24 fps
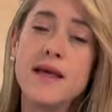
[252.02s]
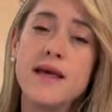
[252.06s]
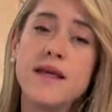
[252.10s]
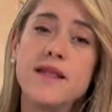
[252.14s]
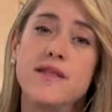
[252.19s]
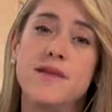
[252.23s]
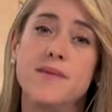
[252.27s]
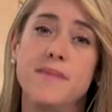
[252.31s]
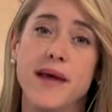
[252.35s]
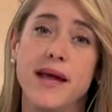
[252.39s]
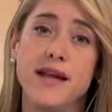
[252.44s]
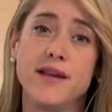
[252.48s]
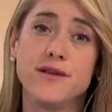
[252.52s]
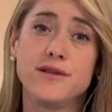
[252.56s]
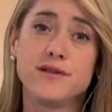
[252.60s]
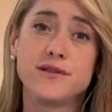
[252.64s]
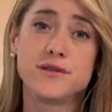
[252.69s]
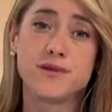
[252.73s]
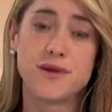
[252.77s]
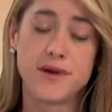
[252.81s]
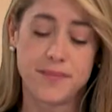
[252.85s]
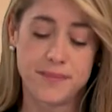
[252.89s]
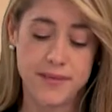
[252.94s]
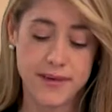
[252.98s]
The
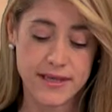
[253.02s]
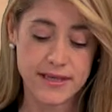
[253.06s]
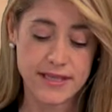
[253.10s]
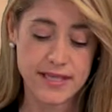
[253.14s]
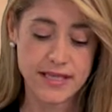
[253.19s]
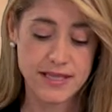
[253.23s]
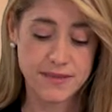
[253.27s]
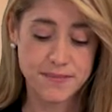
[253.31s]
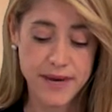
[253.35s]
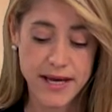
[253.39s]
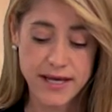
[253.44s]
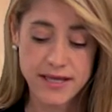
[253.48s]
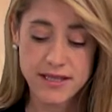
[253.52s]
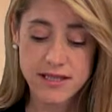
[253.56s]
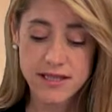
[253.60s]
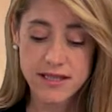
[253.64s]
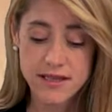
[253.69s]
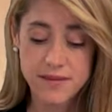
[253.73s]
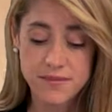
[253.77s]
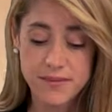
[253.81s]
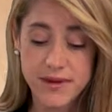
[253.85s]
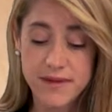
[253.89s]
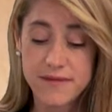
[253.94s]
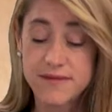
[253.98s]
manuscript is expected to
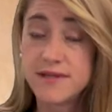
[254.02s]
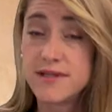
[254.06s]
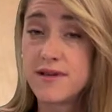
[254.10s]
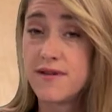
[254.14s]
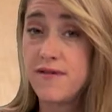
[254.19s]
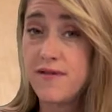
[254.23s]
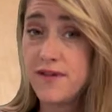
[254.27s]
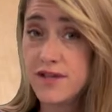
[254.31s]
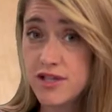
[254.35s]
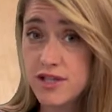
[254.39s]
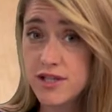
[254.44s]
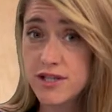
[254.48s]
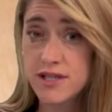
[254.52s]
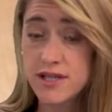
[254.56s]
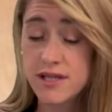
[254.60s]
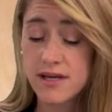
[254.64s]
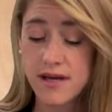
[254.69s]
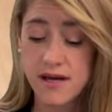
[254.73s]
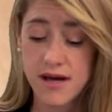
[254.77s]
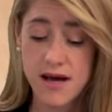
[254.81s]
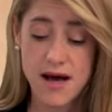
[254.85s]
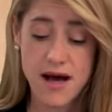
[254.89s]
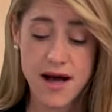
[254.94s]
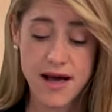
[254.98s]
be of sufficient
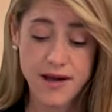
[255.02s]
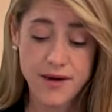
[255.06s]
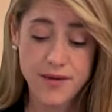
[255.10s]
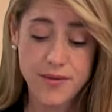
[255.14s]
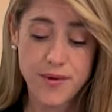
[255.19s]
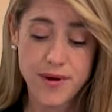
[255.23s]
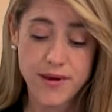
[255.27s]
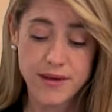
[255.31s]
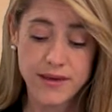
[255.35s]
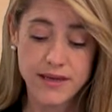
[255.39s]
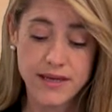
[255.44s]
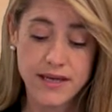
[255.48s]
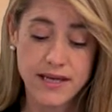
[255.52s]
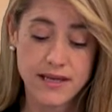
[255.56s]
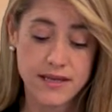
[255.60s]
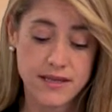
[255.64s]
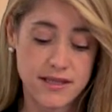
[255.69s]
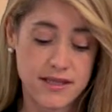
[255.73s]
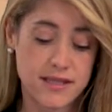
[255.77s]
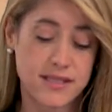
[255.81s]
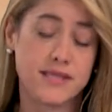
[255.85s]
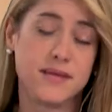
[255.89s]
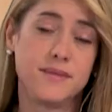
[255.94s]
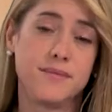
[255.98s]
high quality
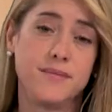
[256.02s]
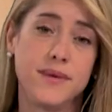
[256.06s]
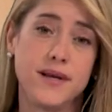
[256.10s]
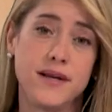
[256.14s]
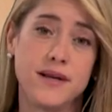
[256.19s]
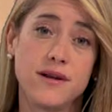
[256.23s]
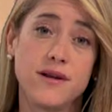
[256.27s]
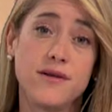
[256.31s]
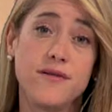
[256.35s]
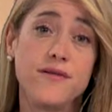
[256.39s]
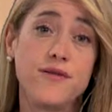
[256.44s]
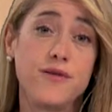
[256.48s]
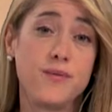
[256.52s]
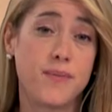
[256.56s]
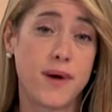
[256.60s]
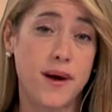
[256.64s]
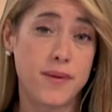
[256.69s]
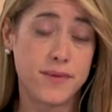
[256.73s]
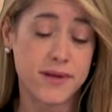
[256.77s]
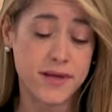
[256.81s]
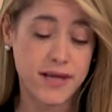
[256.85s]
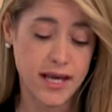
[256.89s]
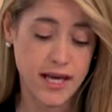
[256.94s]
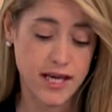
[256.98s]
to submit for
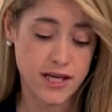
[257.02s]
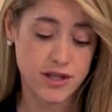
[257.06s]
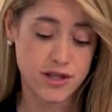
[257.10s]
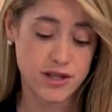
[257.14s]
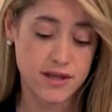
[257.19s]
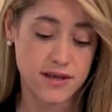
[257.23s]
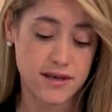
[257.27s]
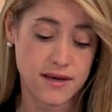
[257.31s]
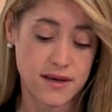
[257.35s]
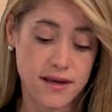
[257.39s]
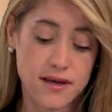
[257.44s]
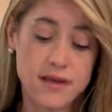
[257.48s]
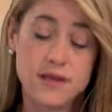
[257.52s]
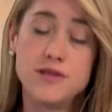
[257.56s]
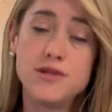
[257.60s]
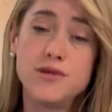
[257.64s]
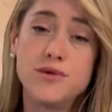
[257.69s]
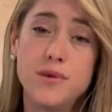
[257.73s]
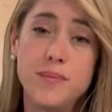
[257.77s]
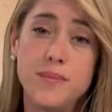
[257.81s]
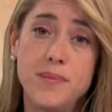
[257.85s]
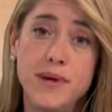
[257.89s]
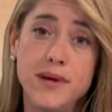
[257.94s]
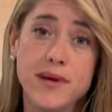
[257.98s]
publication to
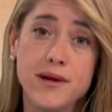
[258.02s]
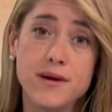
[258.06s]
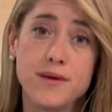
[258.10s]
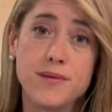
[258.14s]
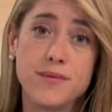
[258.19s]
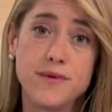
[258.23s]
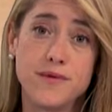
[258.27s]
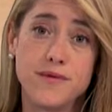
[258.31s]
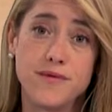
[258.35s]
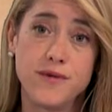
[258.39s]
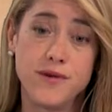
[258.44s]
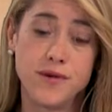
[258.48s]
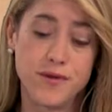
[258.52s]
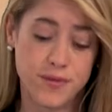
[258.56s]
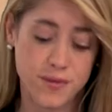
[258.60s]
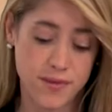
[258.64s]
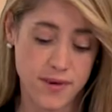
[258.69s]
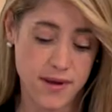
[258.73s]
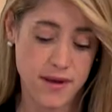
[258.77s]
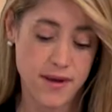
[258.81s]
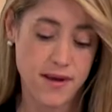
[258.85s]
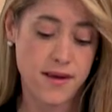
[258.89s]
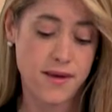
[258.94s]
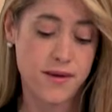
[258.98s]
a peer review
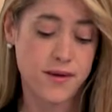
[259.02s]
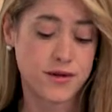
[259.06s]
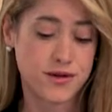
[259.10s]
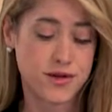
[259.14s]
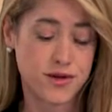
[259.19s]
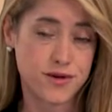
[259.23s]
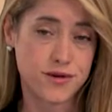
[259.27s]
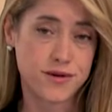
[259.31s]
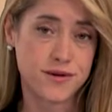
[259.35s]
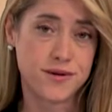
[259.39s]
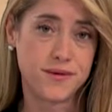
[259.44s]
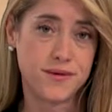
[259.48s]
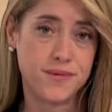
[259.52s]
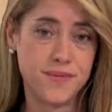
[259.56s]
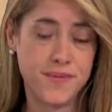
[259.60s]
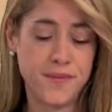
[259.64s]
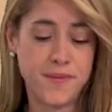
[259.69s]
journal.